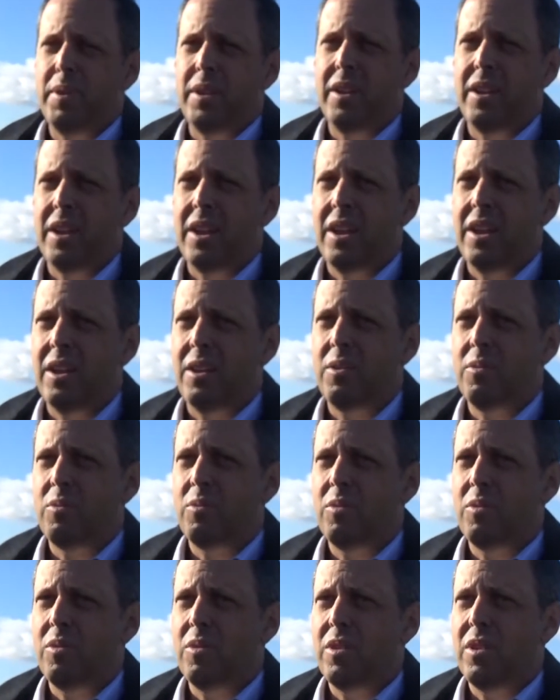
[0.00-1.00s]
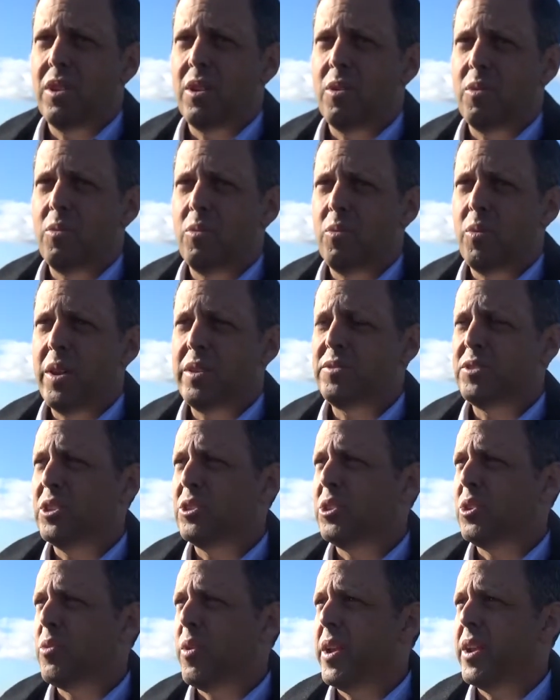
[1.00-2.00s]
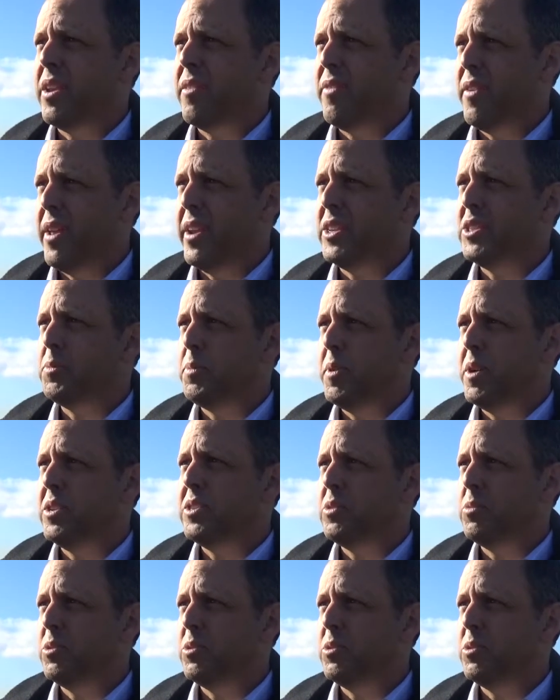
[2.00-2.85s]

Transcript: But, we have such a great fan experience,